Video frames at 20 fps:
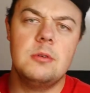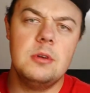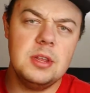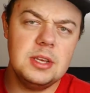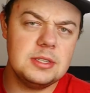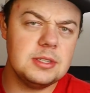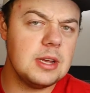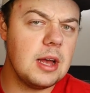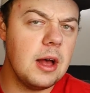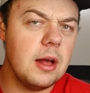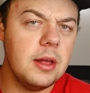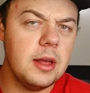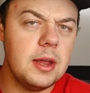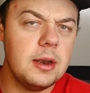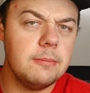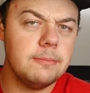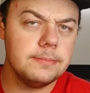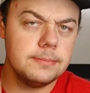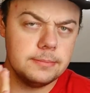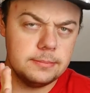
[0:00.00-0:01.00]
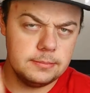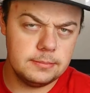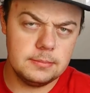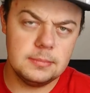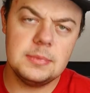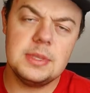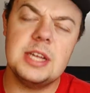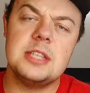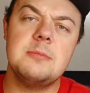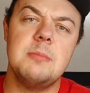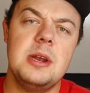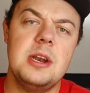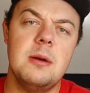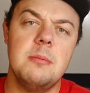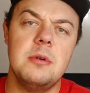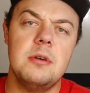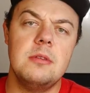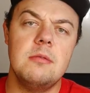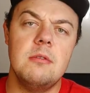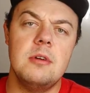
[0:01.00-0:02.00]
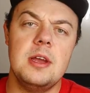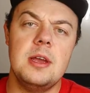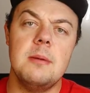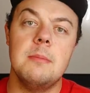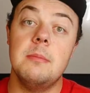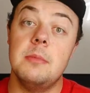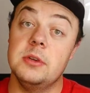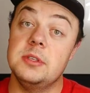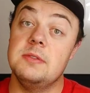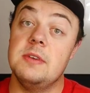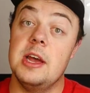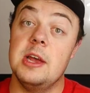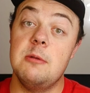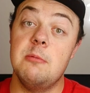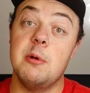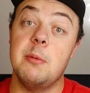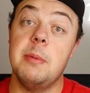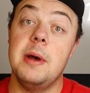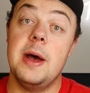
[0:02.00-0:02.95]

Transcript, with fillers: Really solid, that's my number three most valuable